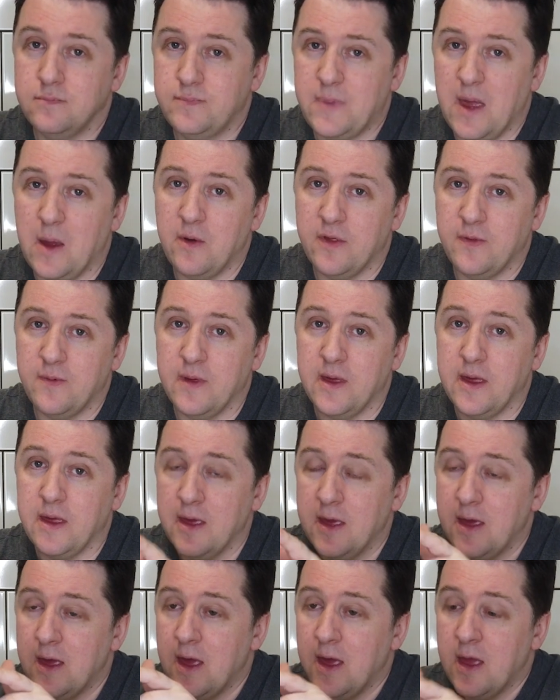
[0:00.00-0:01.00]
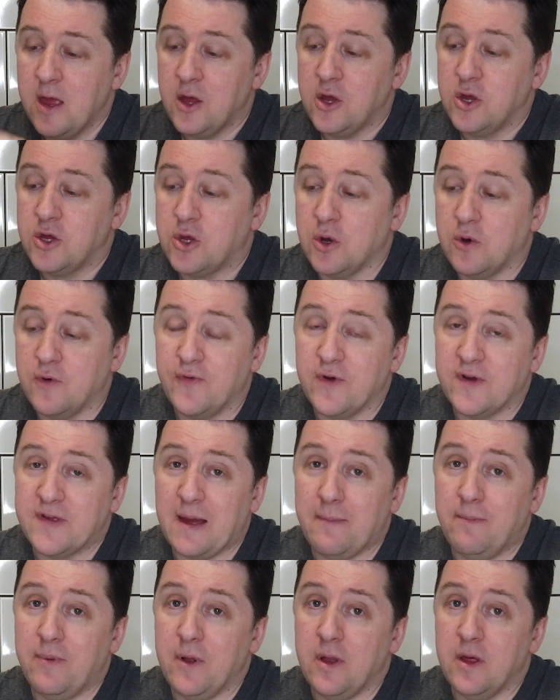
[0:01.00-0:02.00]
Bear with me. So, for
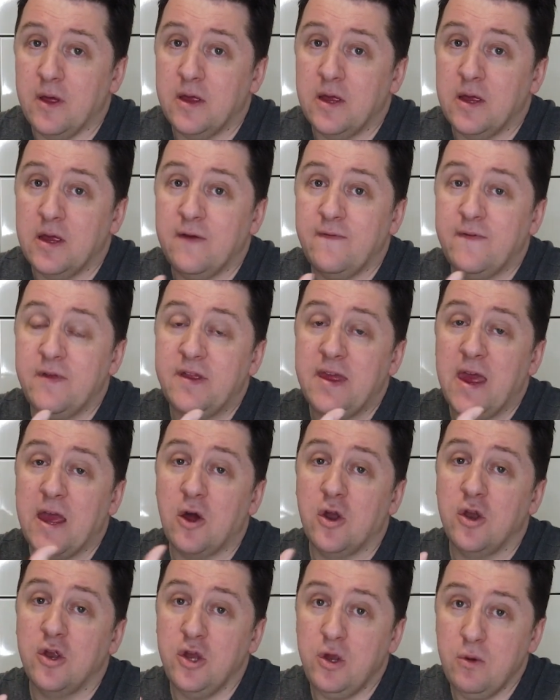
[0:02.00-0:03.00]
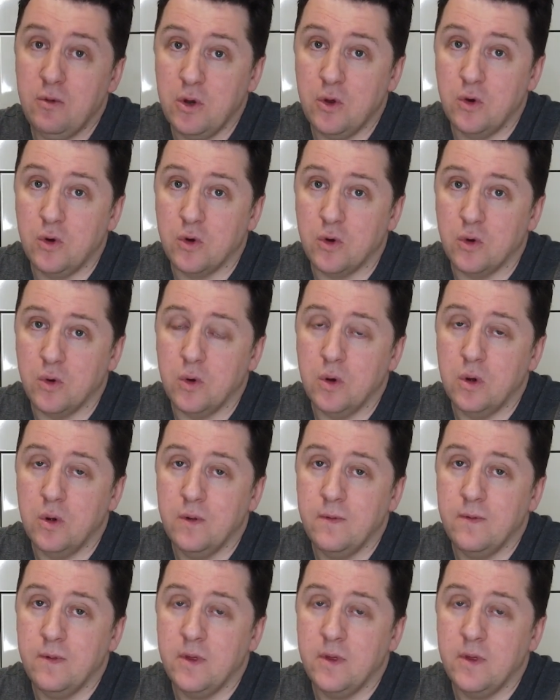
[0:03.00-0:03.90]
example, if you take on a new logo,